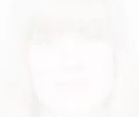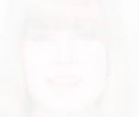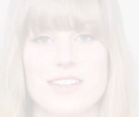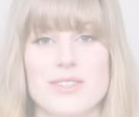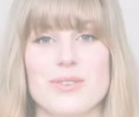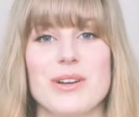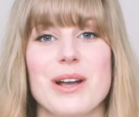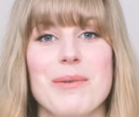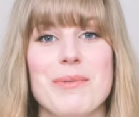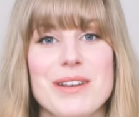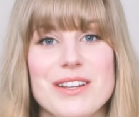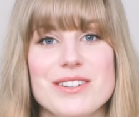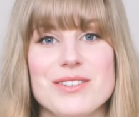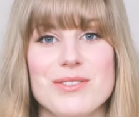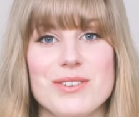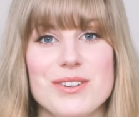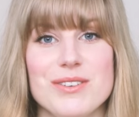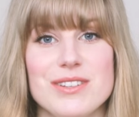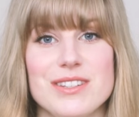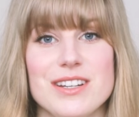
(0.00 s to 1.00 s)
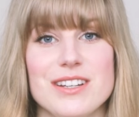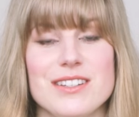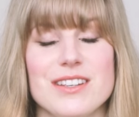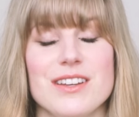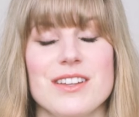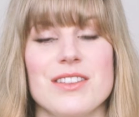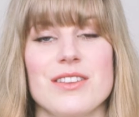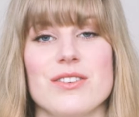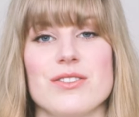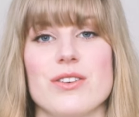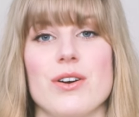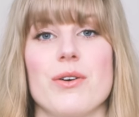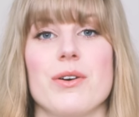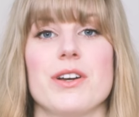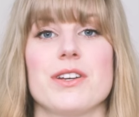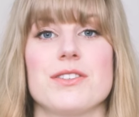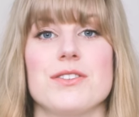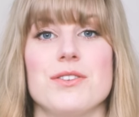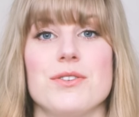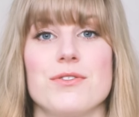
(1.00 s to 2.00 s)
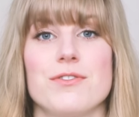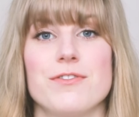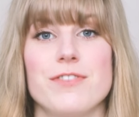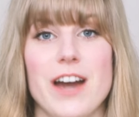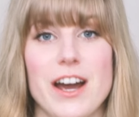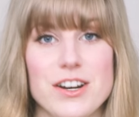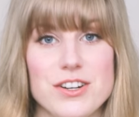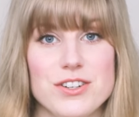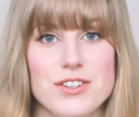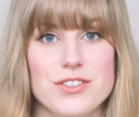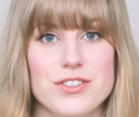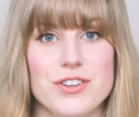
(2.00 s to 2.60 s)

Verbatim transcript: So coming into a new season, there's always new fashion